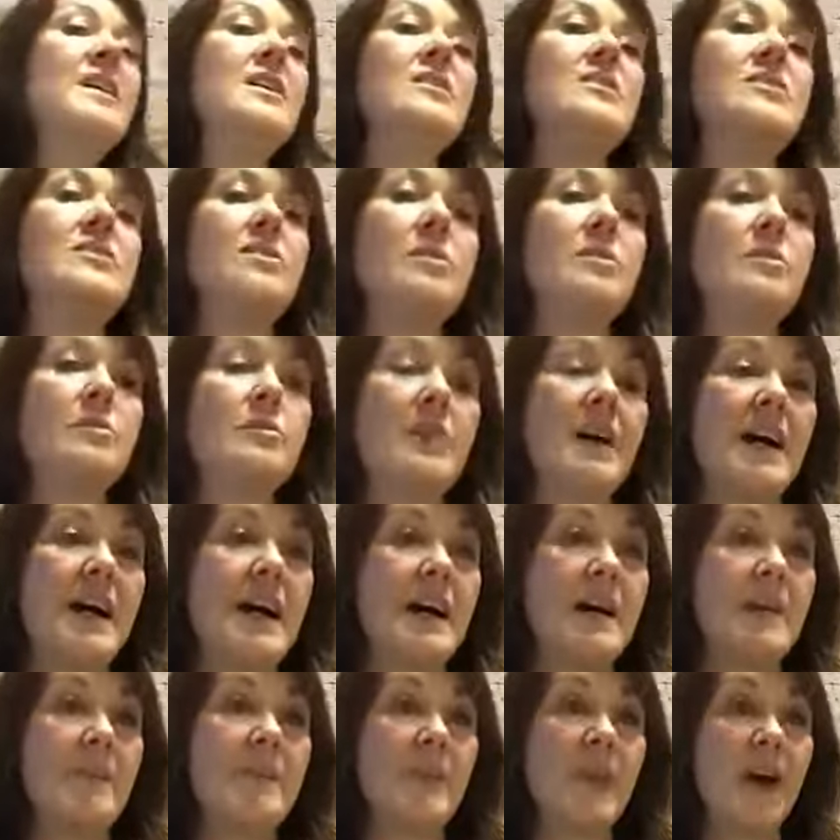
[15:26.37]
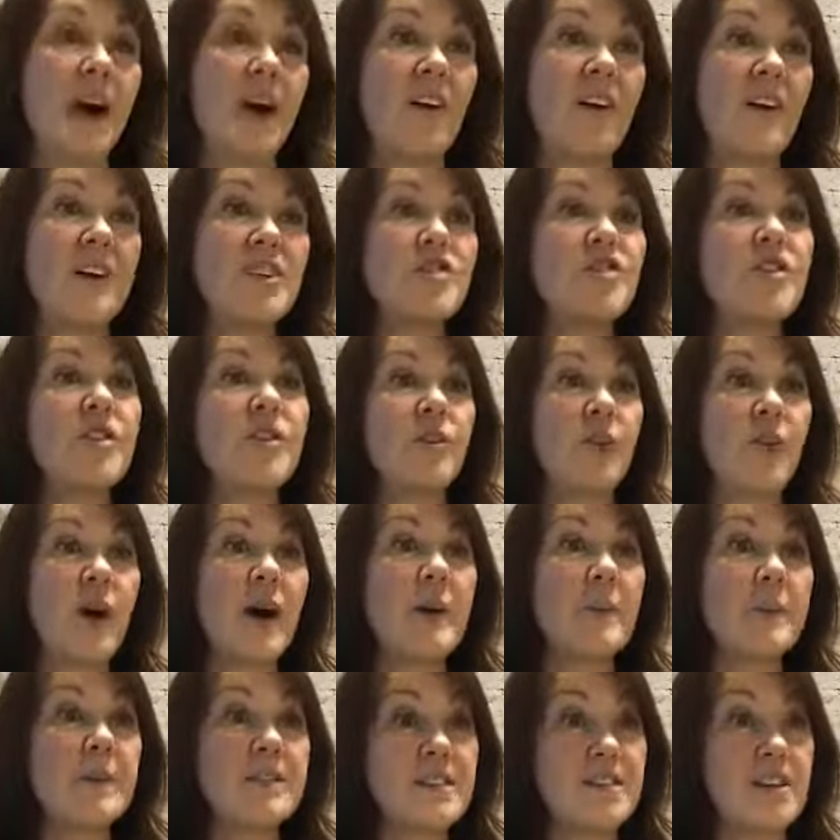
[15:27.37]
So our entry
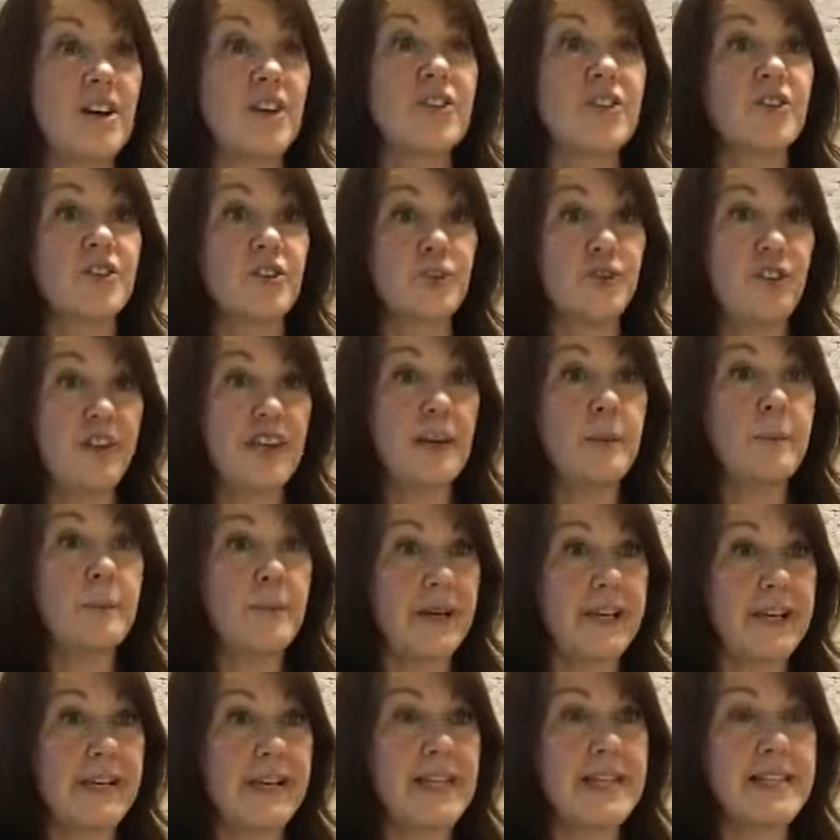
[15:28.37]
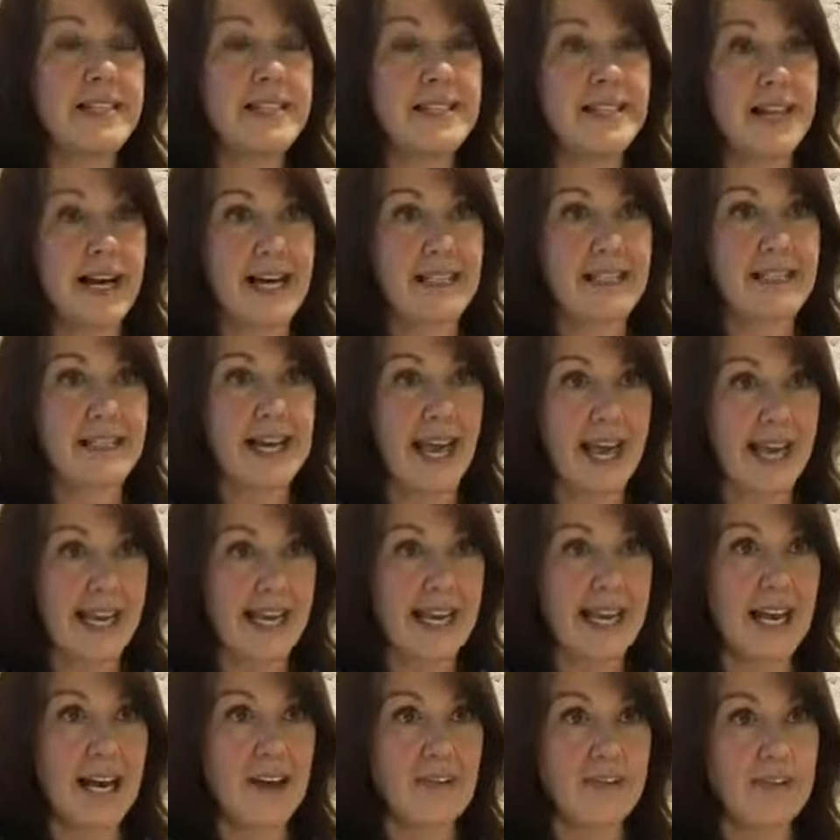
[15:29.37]
requirements are 3 Bs at A
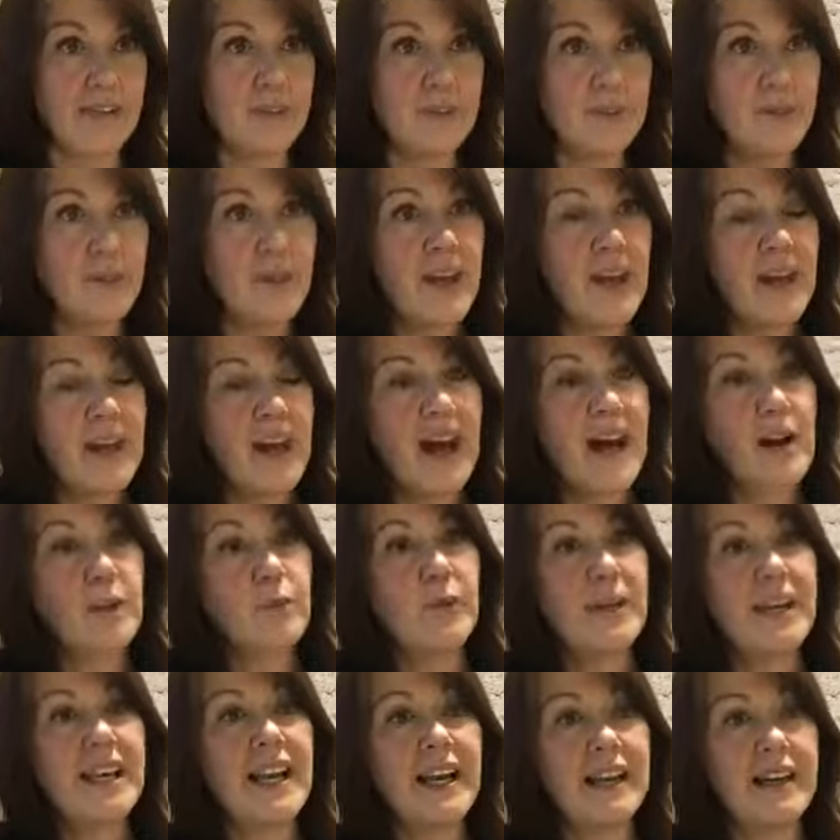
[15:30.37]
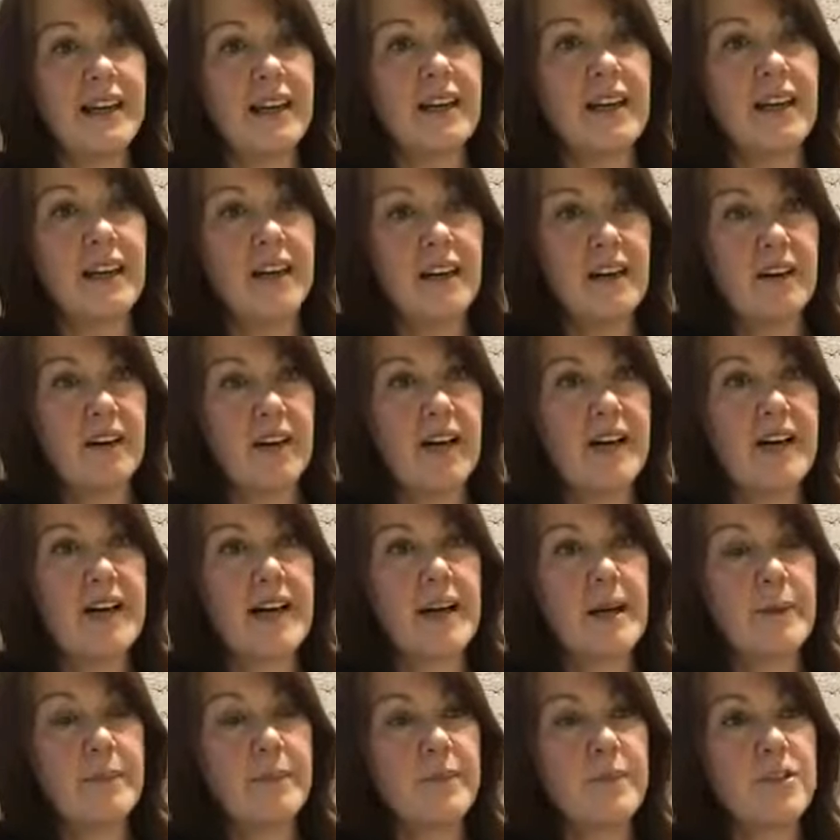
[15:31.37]
level, and we like
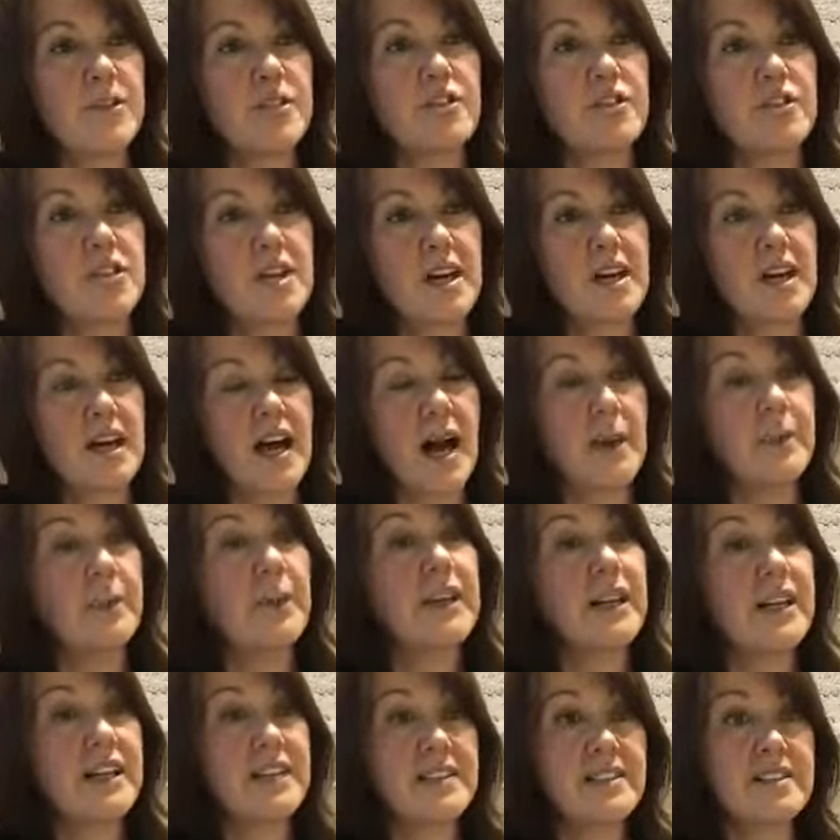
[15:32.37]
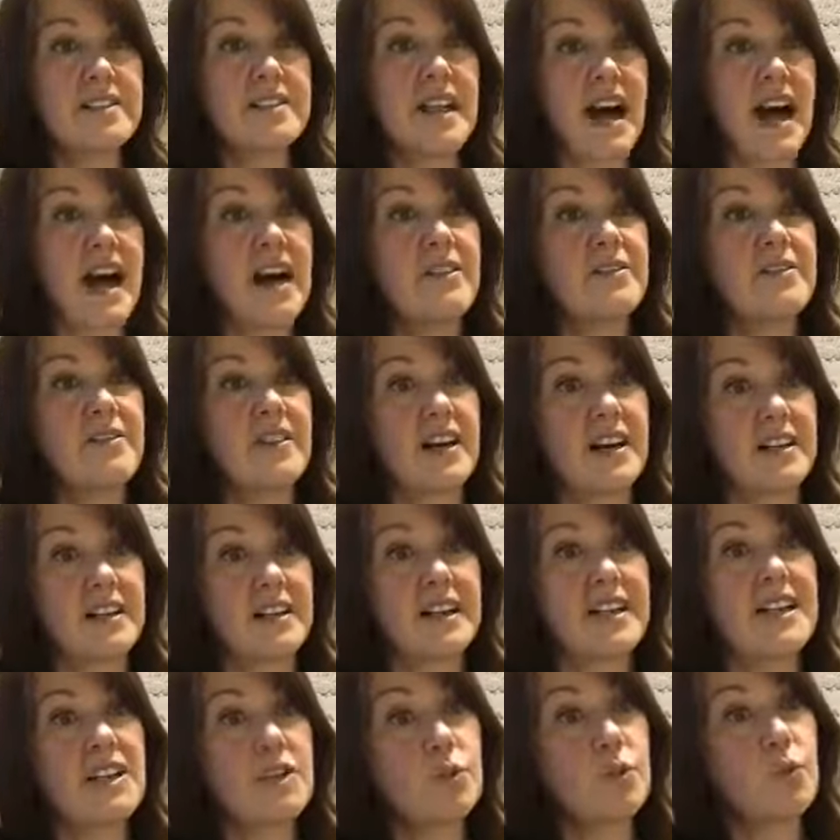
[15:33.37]
applicants to have
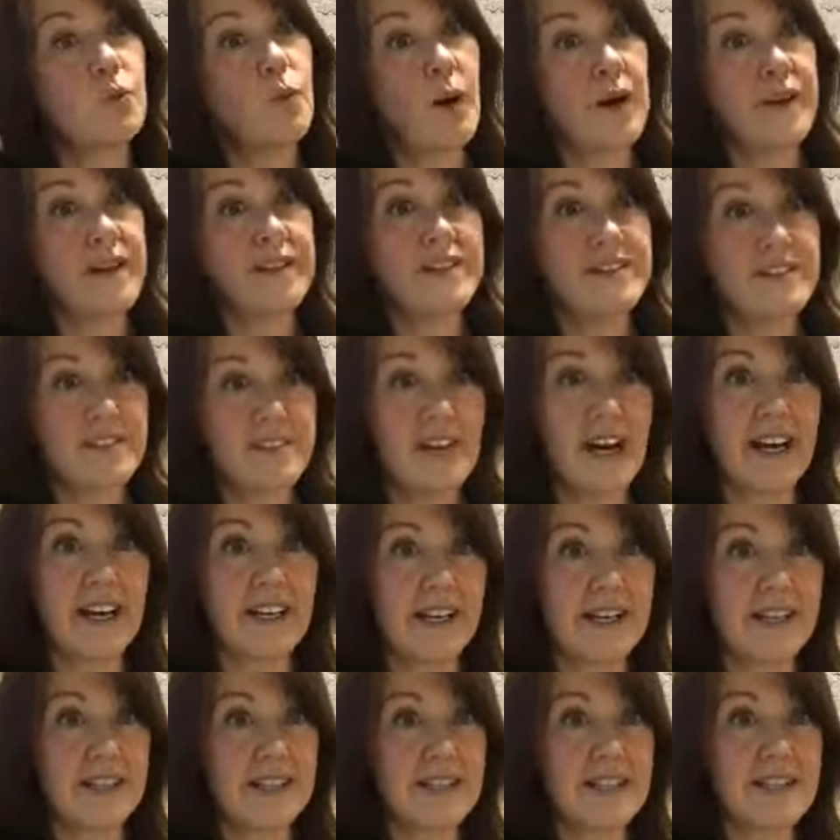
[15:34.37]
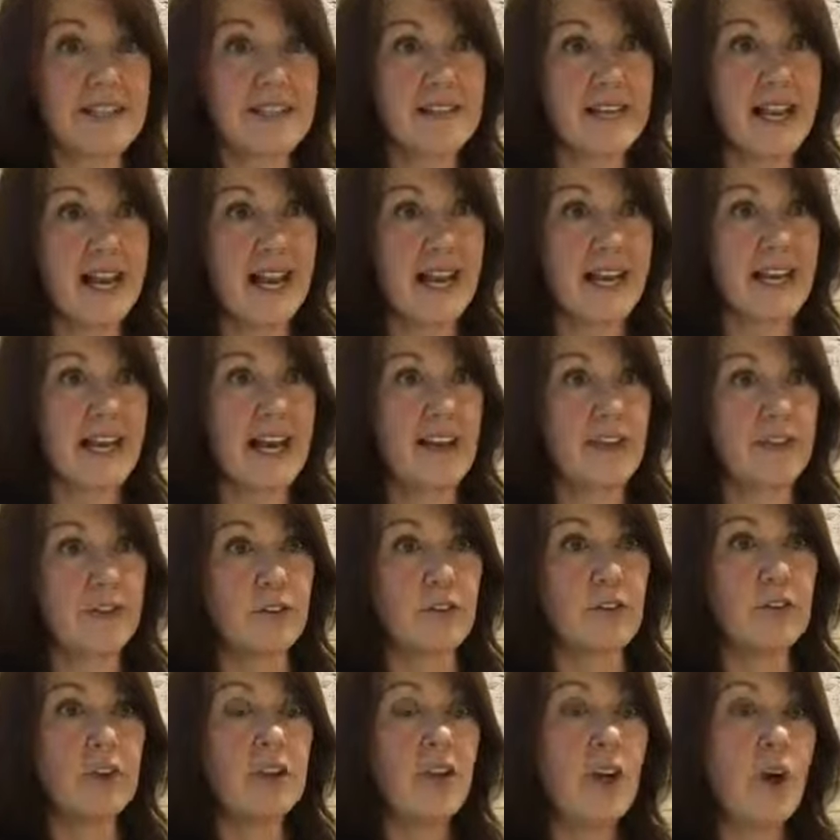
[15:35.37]
at least one science A
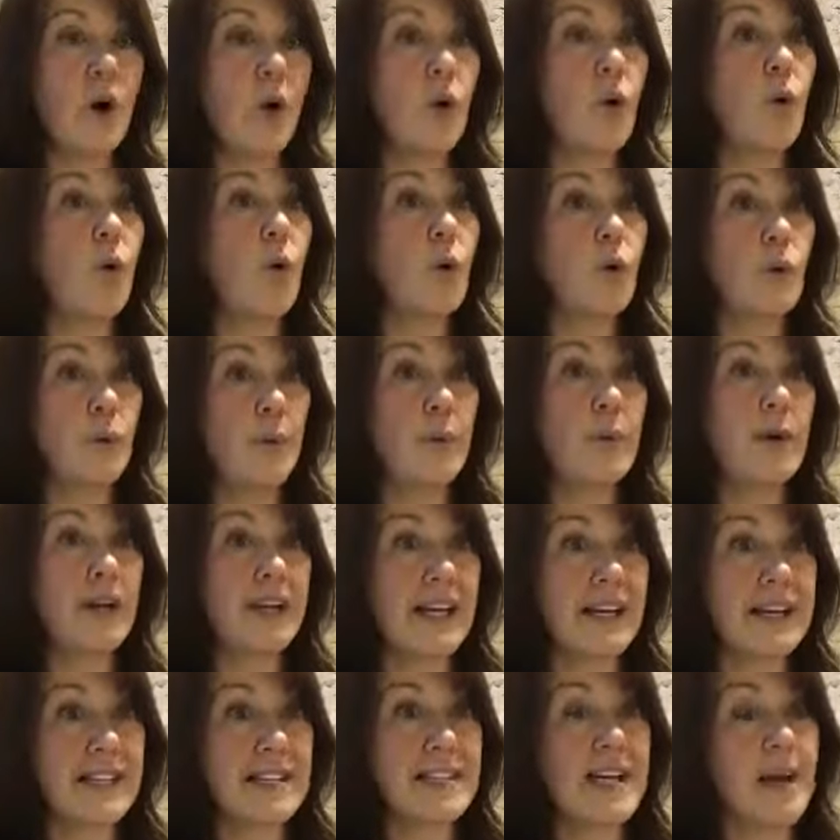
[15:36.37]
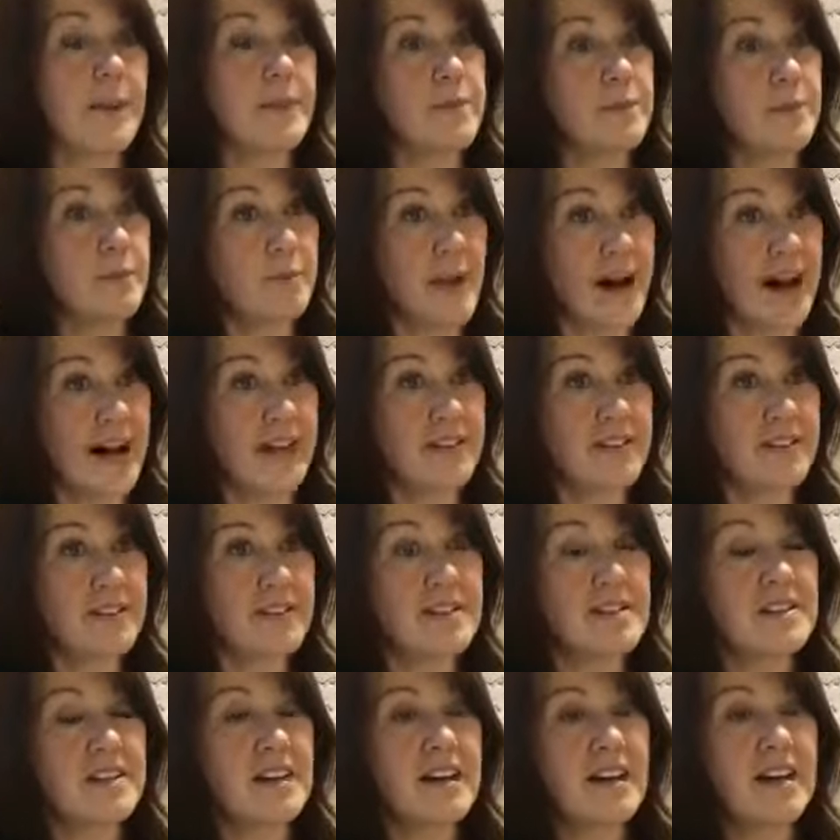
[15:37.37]
level, or we will accept
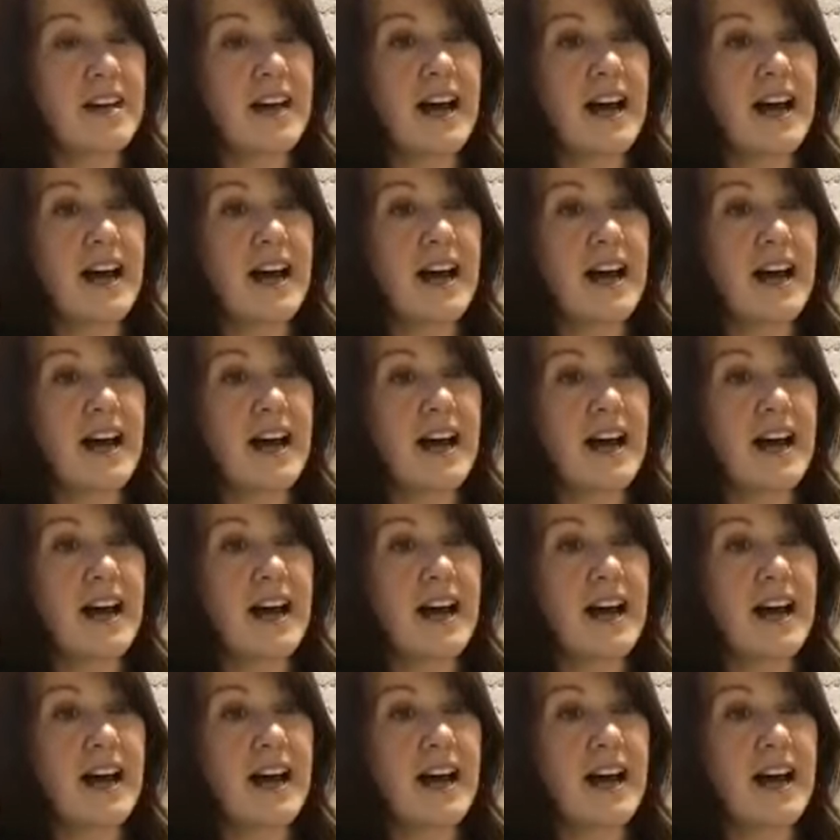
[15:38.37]
maths.